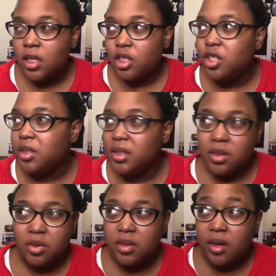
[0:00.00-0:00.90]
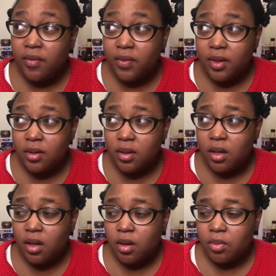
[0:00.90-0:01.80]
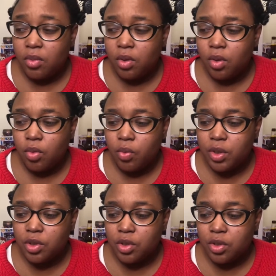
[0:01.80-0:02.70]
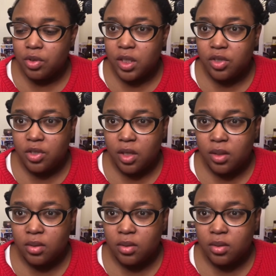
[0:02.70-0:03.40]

She sees herself in the Winter Ninja.